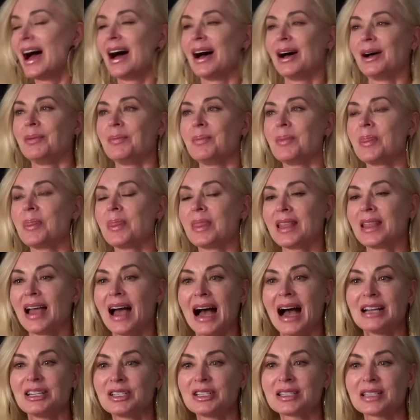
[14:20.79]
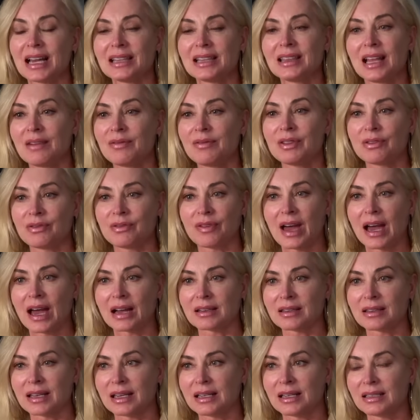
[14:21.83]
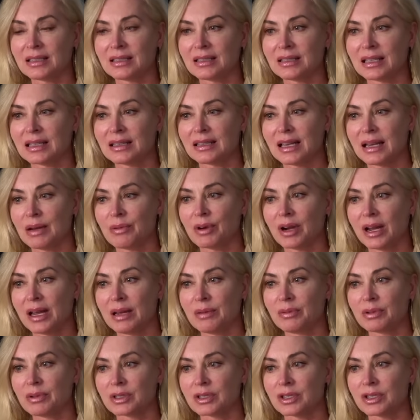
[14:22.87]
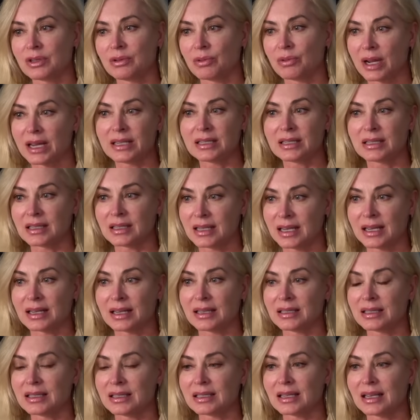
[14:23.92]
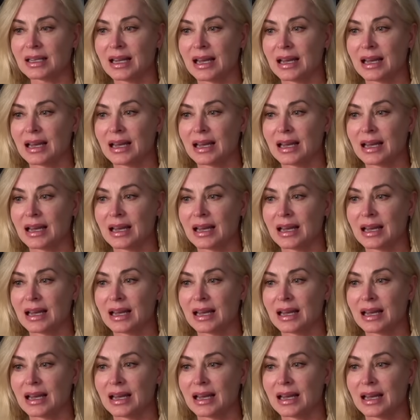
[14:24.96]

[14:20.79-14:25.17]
I love the fact that they were able to raise the kids,